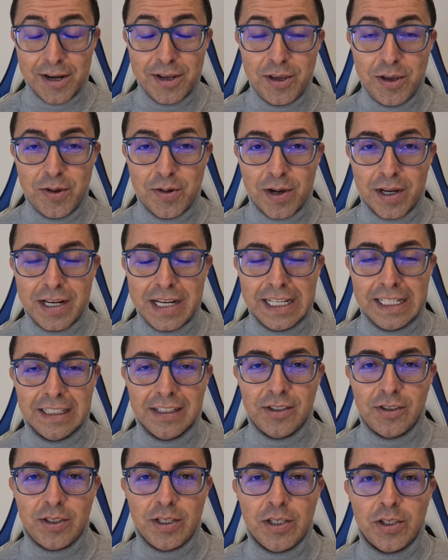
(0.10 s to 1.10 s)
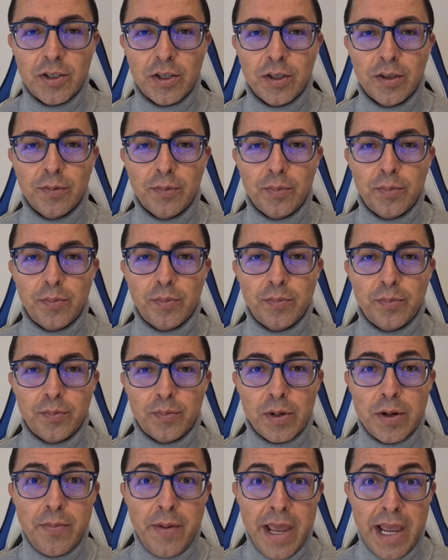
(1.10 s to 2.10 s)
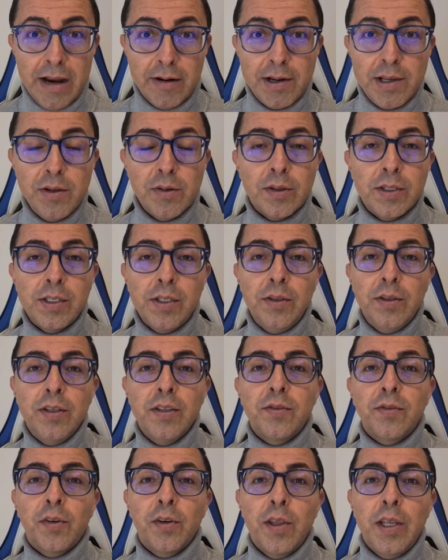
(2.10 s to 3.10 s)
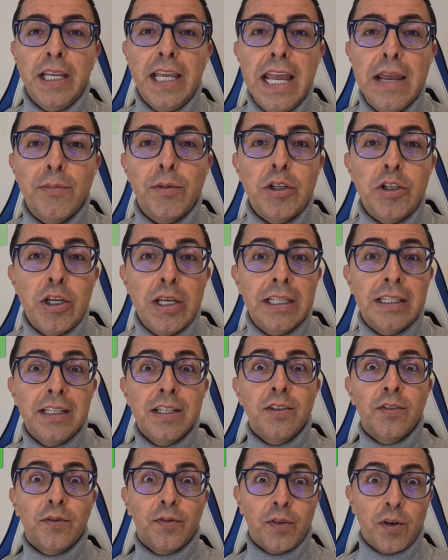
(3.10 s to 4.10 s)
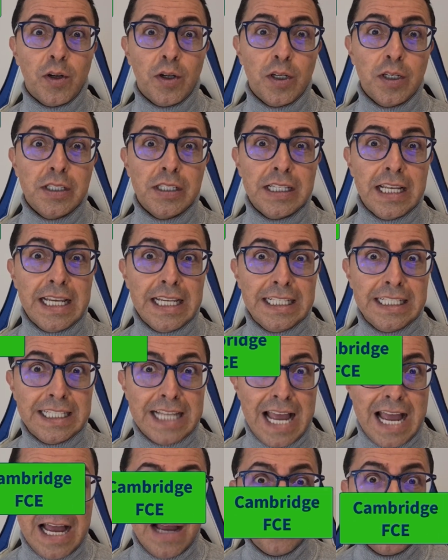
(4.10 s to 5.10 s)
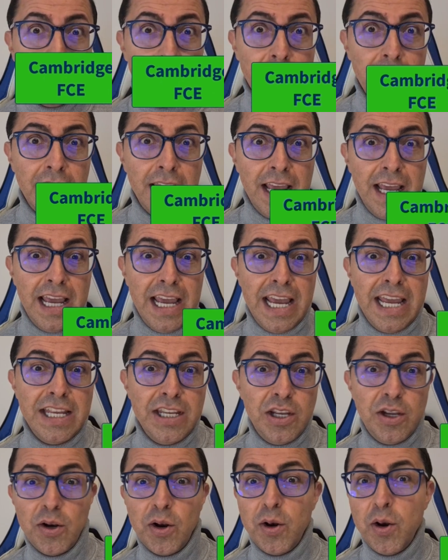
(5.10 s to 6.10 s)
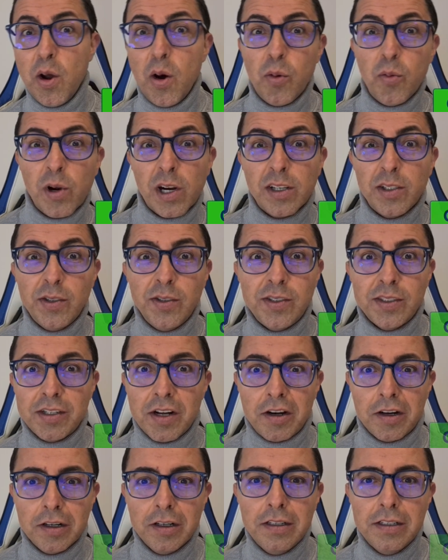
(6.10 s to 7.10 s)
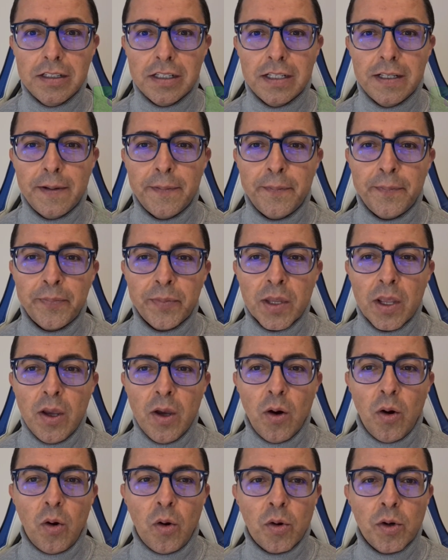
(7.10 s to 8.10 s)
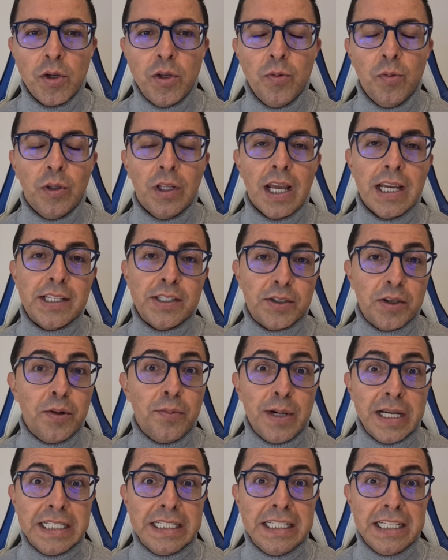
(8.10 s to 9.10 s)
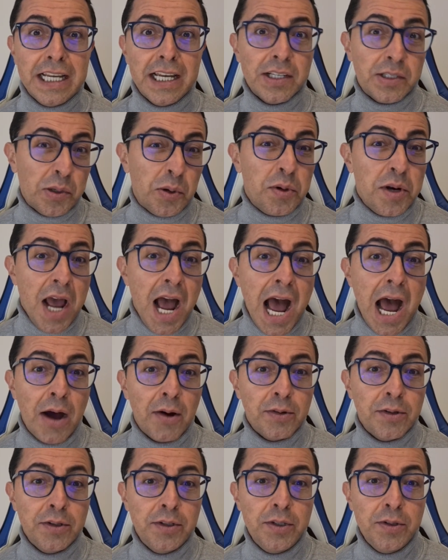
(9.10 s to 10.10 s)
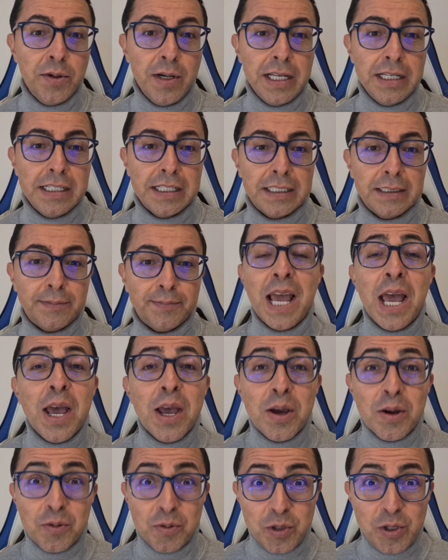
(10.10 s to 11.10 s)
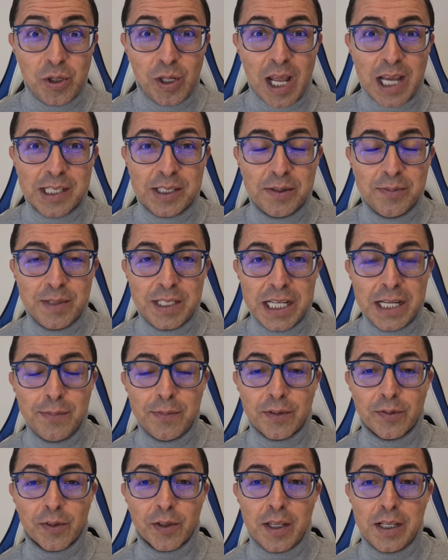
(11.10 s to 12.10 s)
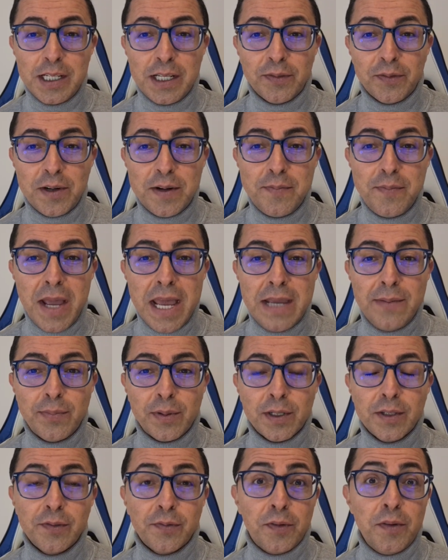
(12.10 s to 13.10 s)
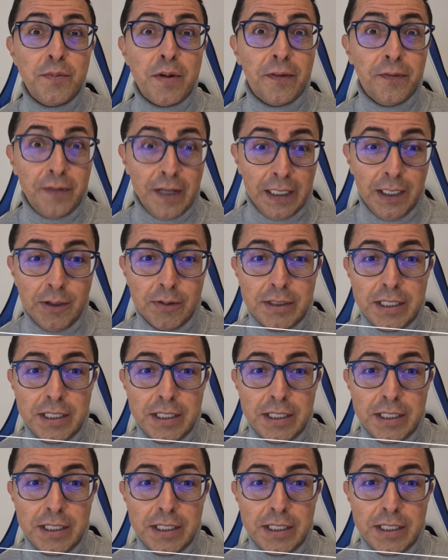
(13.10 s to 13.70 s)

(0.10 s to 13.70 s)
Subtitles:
you an English teacher preparing your students for the Cambridge English First exam and you don't know where to start? Or you would like some ideas on how to do it? Would you like some tips for the different papers from a fellow